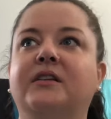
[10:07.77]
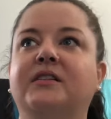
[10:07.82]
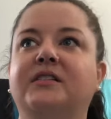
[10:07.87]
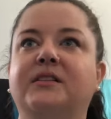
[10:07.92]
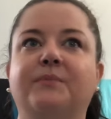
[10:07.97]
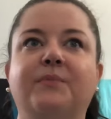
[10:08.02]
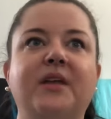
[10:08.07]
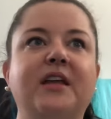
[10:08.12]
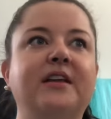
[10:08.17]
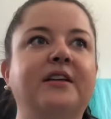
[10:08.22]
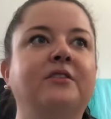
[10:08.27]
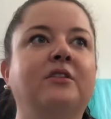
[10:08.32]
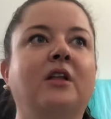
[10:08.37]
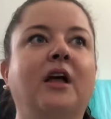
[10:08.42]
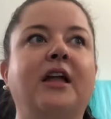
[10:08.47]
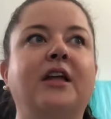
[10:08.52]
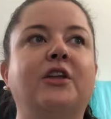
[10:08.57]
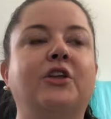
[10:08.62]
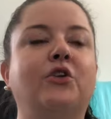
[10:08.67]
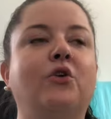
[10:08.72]
to being
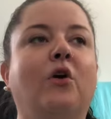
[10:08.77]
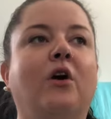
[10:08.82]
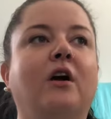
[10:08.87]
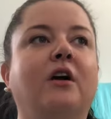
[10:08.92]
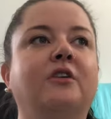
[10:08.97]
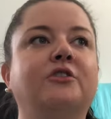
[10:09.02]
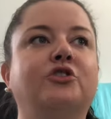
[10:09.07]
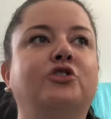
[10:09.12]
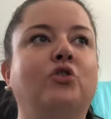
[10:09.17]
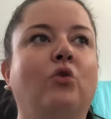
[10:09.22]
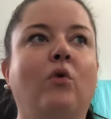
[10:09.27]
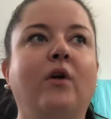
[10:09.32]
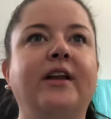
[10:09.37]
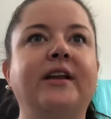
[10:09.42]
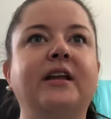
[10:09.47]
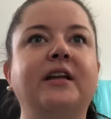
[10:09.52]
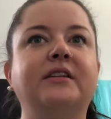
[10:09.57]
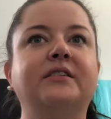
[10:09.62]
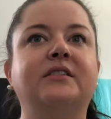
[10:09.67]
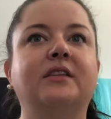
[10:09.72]
like you're
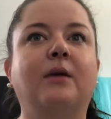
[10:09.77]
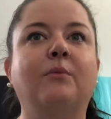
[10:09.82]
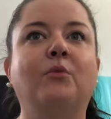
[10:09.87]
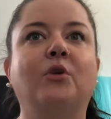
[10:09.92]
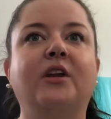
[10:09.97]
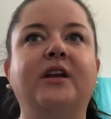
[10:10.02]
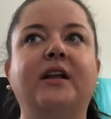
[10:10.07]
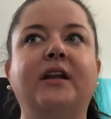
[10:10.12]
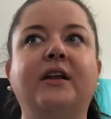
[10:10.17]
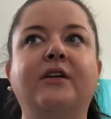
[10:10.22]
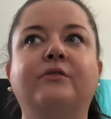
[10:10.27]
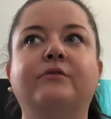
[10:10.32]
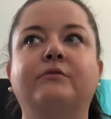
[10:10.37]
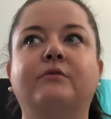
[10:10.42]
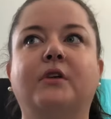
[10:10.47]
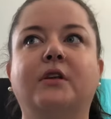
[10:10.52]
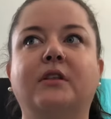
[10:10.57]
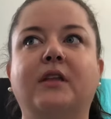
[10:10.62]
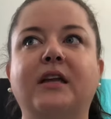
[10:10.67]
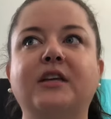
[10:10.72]
joining someone in a
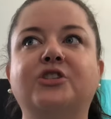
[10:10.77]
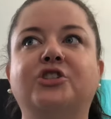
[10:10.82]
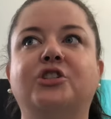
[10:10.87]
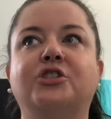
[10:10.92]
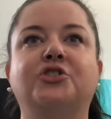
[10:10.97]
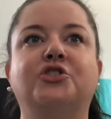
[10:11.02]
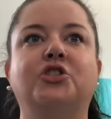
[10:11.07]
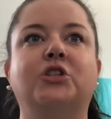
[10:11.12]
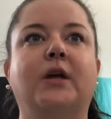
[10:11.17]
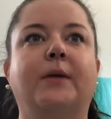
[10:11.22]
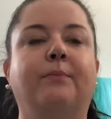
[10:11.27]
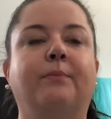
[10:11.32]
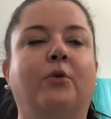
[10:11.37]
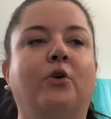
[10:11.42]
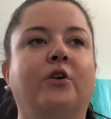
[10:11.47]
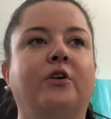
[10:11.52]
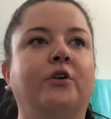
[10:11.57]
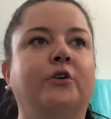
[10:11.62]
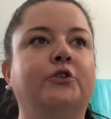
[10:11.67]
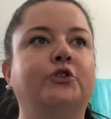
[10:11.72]
relationship or
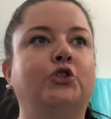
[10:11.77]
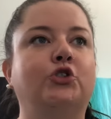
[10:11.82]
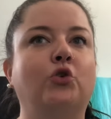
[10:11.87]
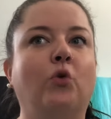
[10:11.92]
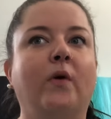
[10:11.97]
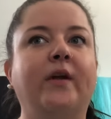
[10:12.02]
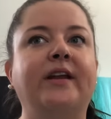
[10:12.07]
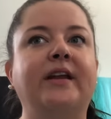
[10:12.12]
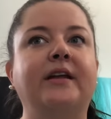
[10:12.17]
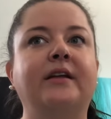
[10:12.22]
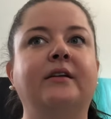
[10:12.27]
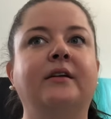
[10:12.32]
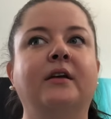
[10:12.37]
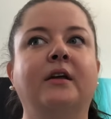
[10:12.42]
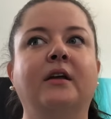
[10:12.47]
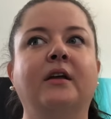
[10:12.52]
you're joining